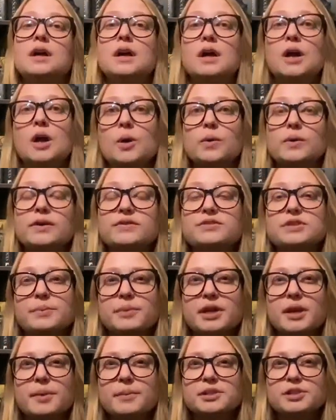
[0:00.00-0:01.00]
We have someone
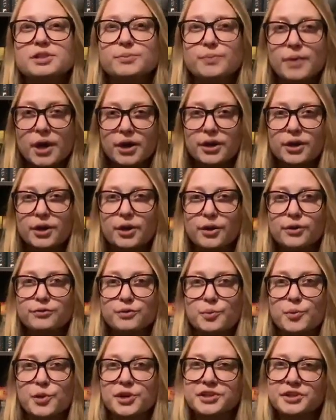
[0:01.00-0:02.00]
coming tomorrow
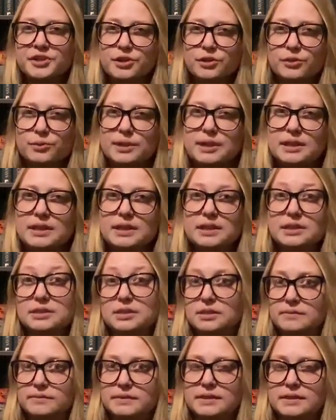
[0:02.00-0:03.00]
from 1 to 3 to
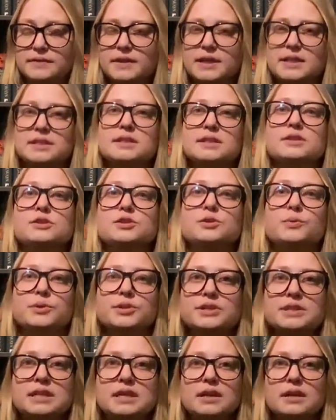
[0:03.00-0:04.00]
hopefully fix it, so we'll
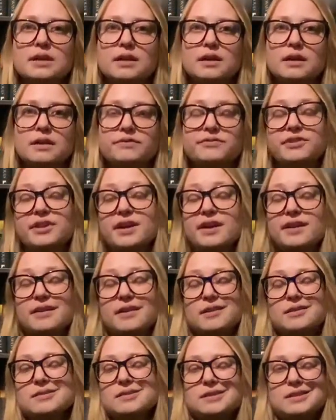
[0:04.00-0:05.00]
see. If not,
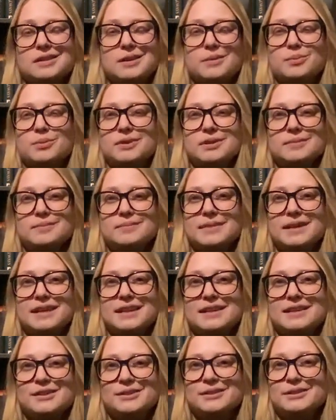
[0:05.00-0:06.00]
I'll just keep reading my
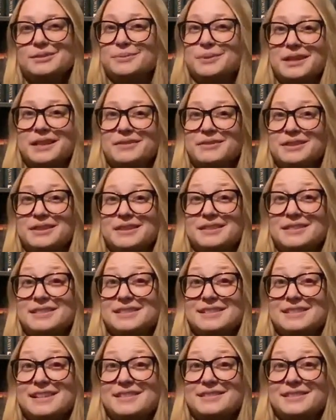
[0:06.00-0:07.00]
Kindle and whatever else
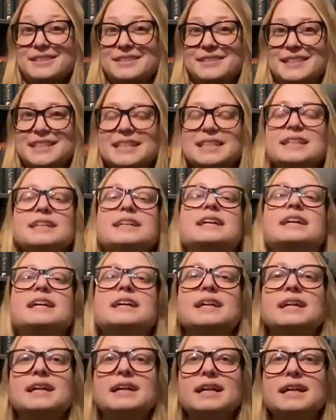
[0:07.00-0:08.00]
is downloaded.
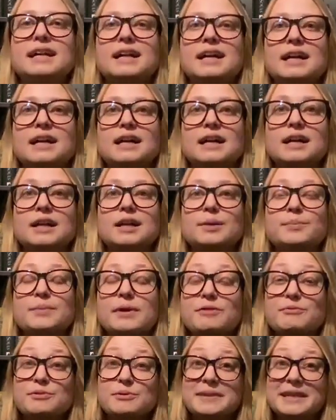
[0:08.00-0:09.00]
My
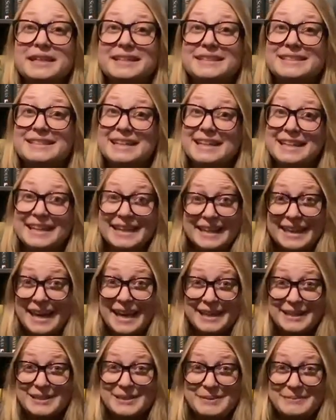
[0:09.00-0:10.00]
roommate is getting a
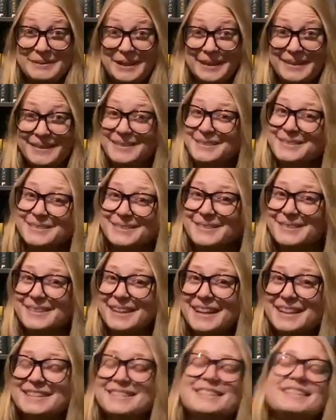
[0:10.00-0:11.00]
cat tomorrow, so
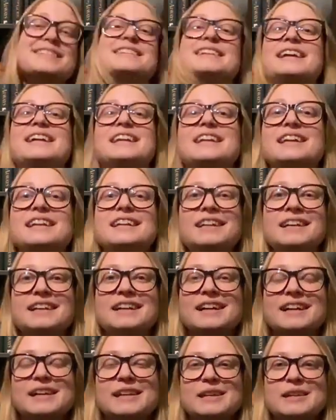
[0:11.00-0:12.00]
that's exciting.
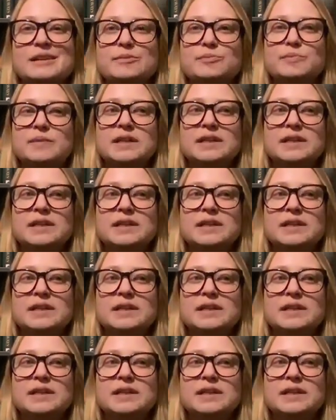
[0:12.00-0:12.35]
I am